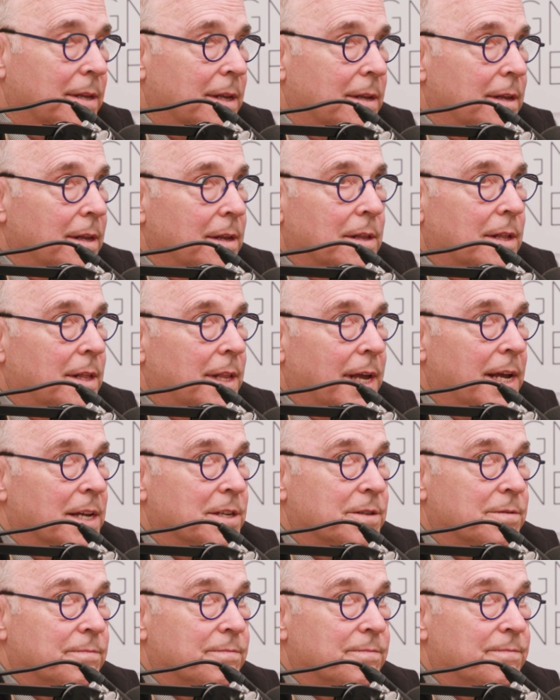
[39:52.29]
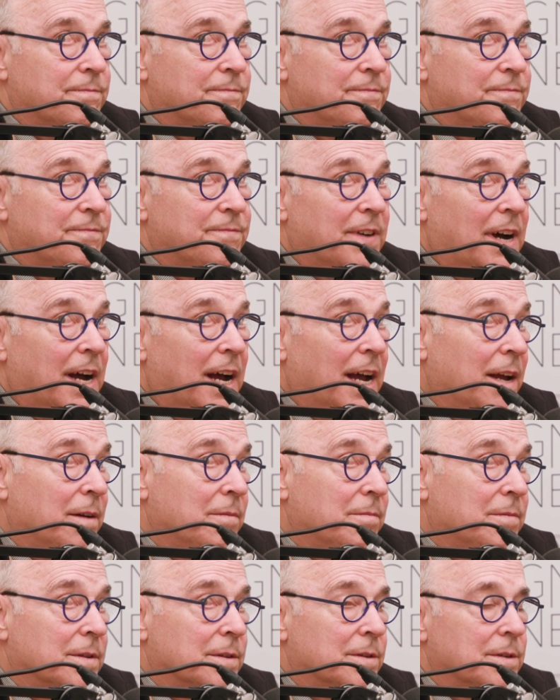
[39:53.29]
that in the last
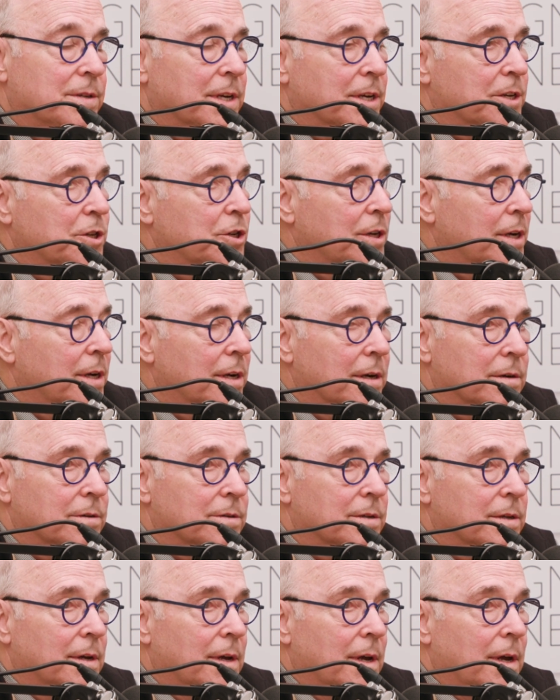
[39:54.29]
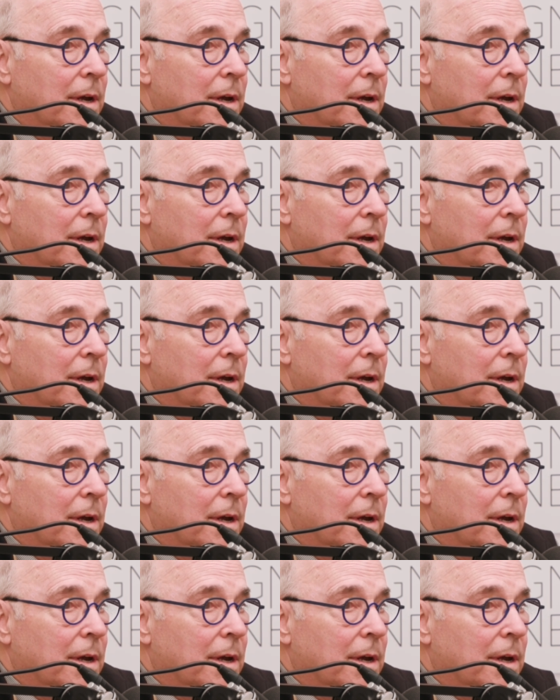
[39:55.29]
5 to 6 years,